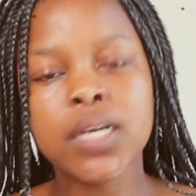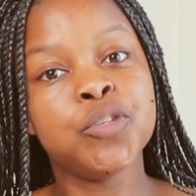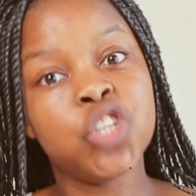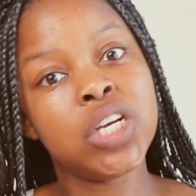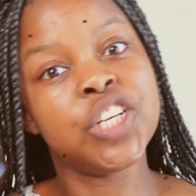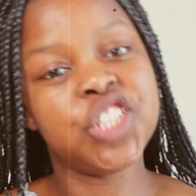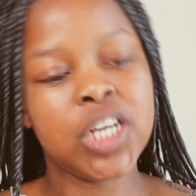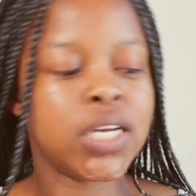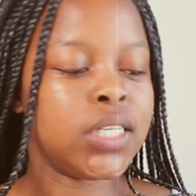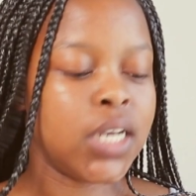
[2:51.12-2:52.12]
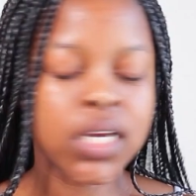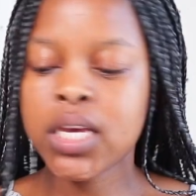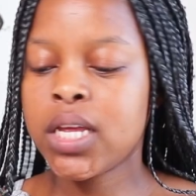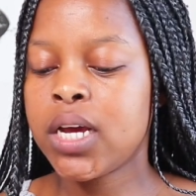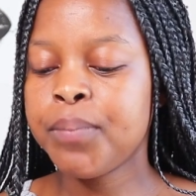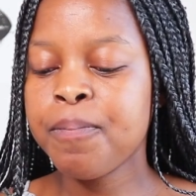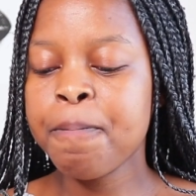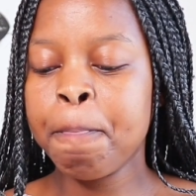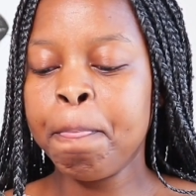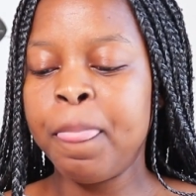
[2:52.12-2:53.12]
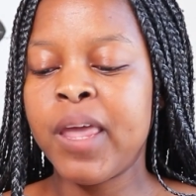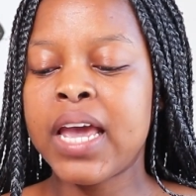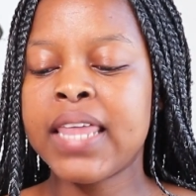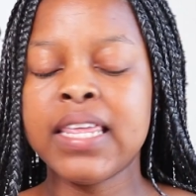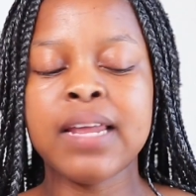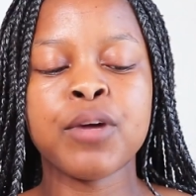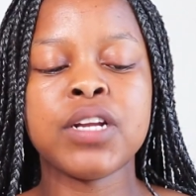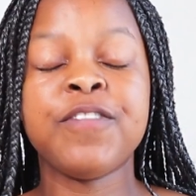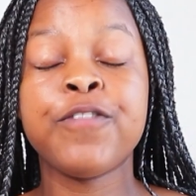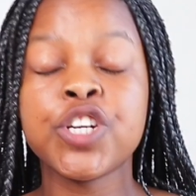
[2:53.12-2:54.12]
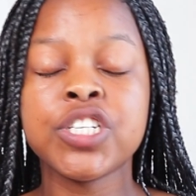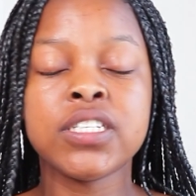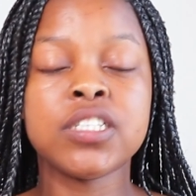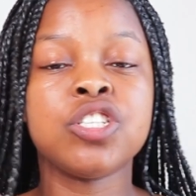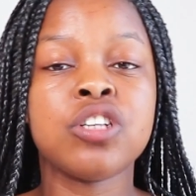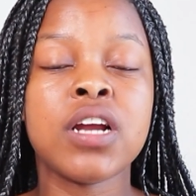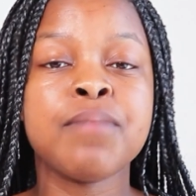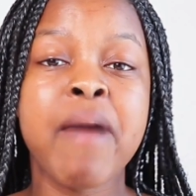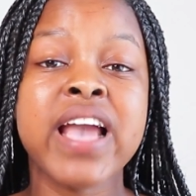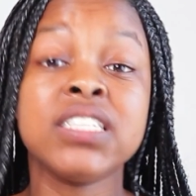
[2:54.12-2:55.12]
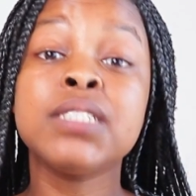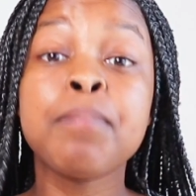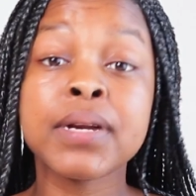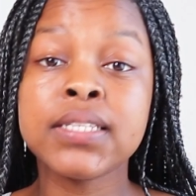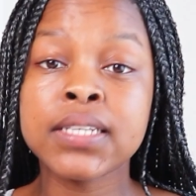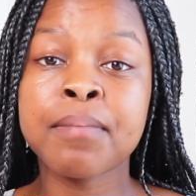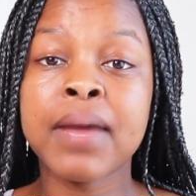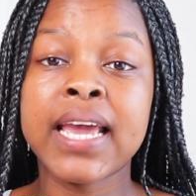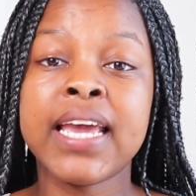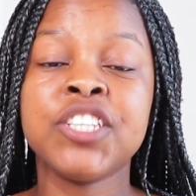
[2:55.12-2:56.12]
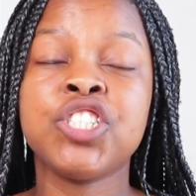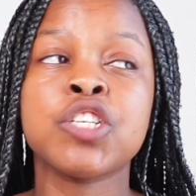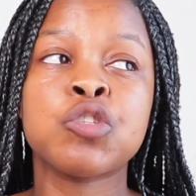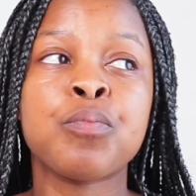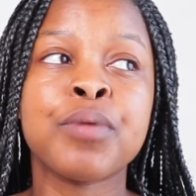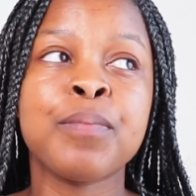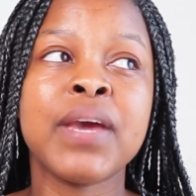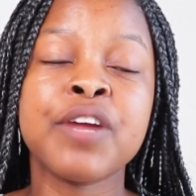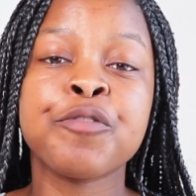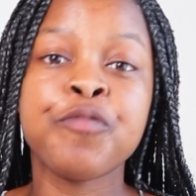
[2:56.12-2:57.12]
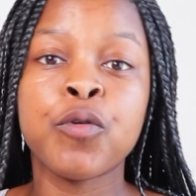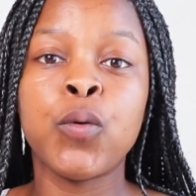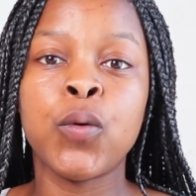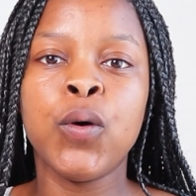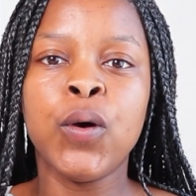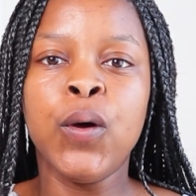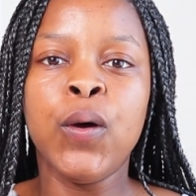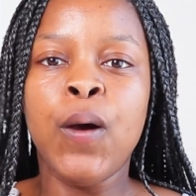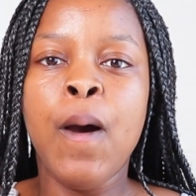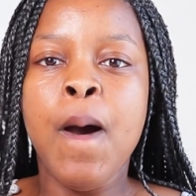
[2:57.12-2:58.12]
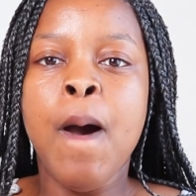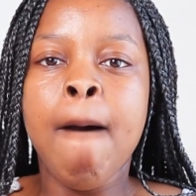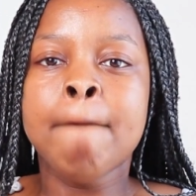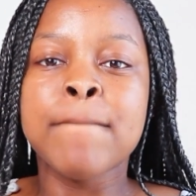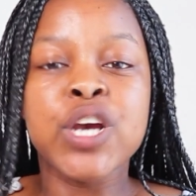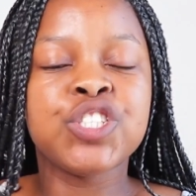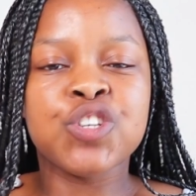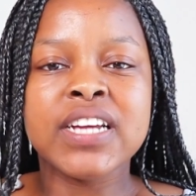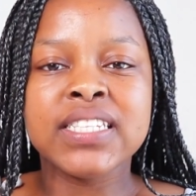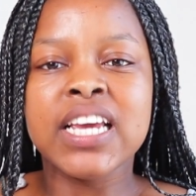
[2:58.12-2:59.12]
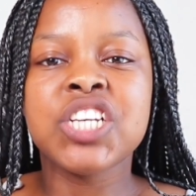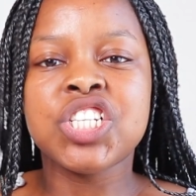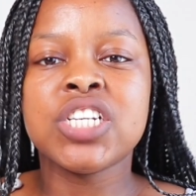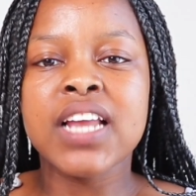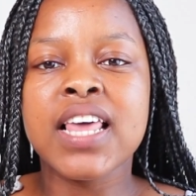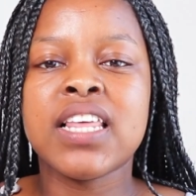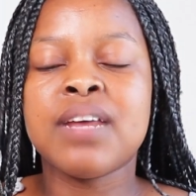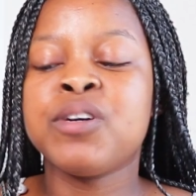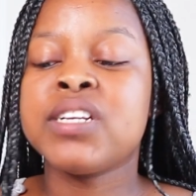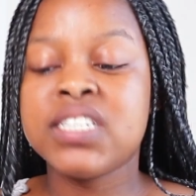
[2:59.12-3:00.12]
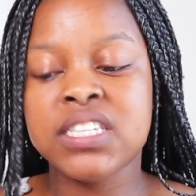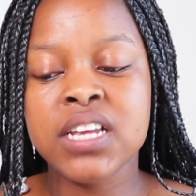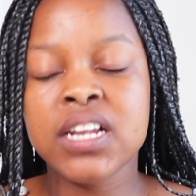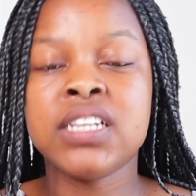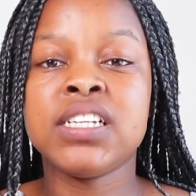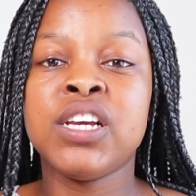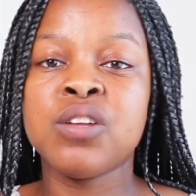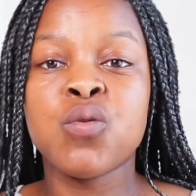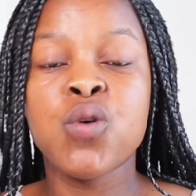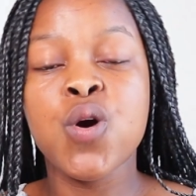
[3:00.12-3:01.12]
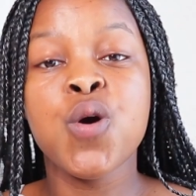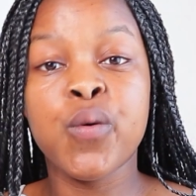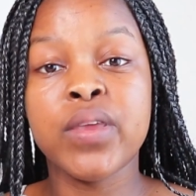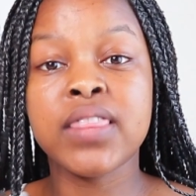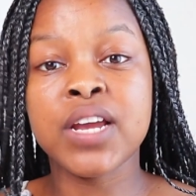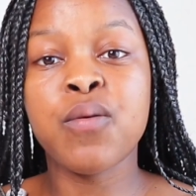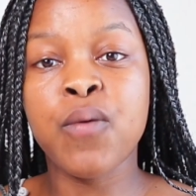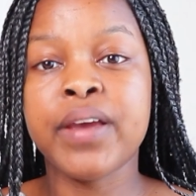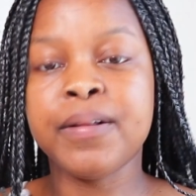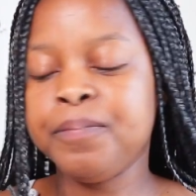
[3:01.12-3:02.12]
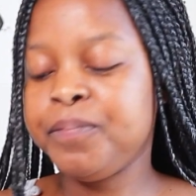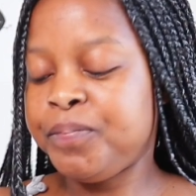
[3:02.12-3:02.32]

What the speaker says: Shake it up, and then I'm gonna first start by spritzing my hair just to prepare for moisturization, and then I'm gonna seal it in with that oil.